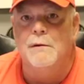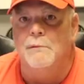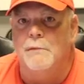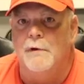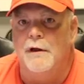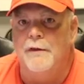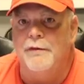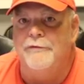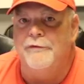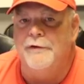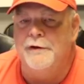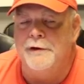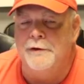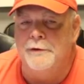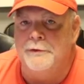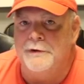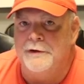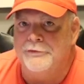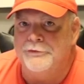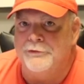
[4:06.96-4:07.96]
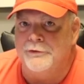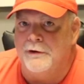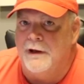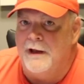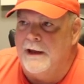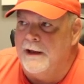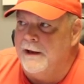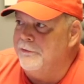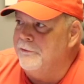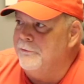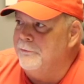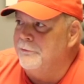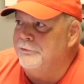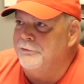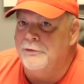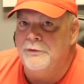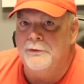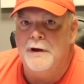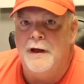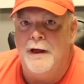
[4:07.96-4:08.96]
Well, the video doesn't lie. There
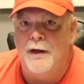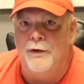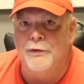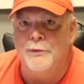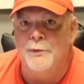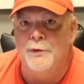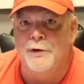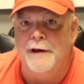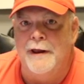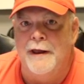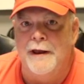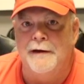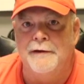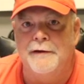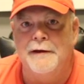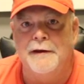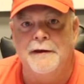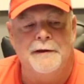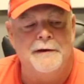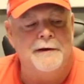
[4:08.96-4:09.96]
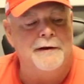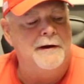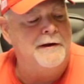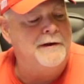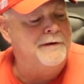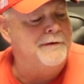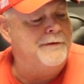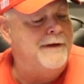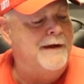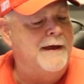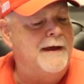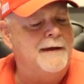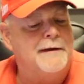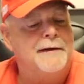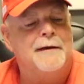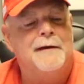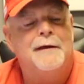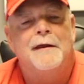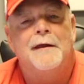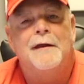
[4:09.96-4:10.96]
was no Hollywood editing in any of
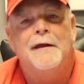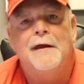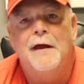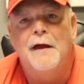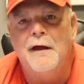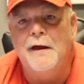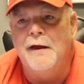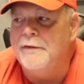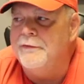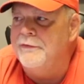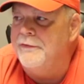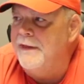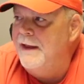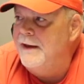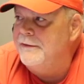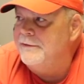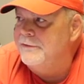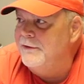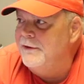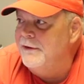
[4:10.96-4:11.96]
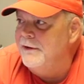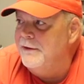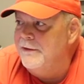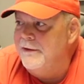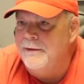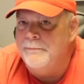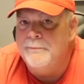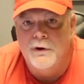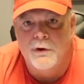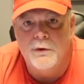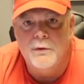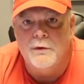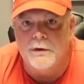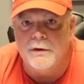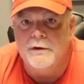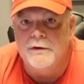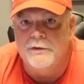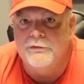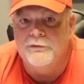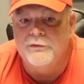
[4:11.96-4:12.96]
that. That uh, that
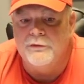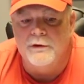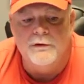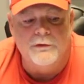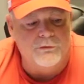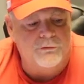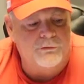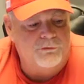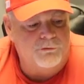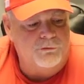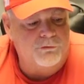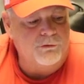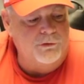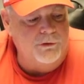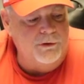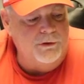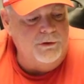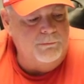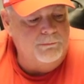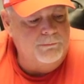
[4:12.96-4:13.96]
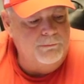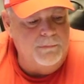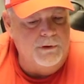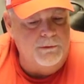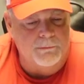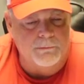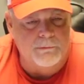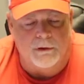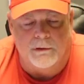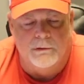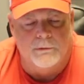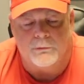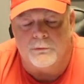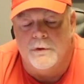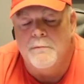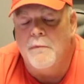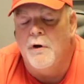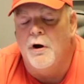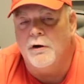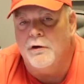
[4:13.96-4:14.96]
mower is is truly
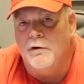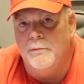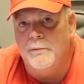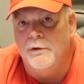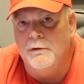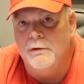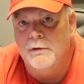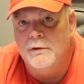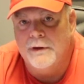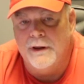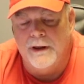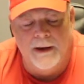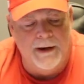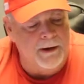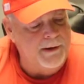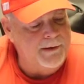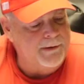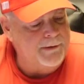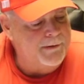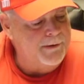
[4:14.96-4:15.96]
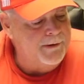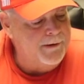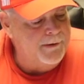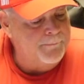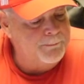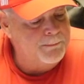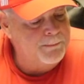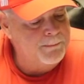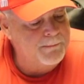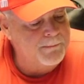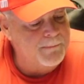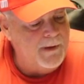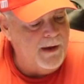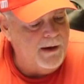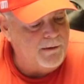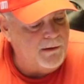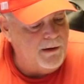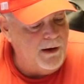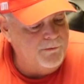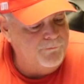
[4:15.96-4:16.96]
remarkable, and uh,
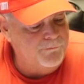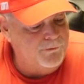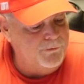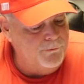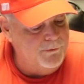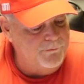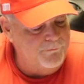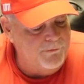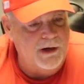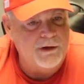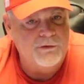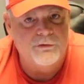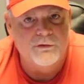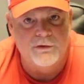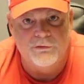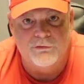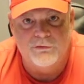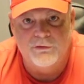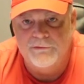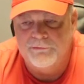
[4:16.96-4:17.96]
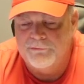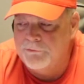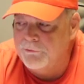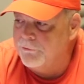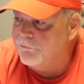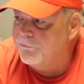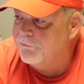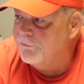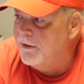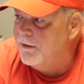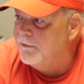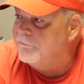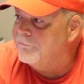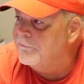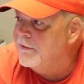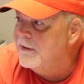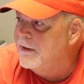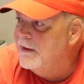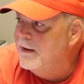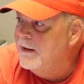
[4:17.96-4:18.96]
I'd like to invite you to see for yourself.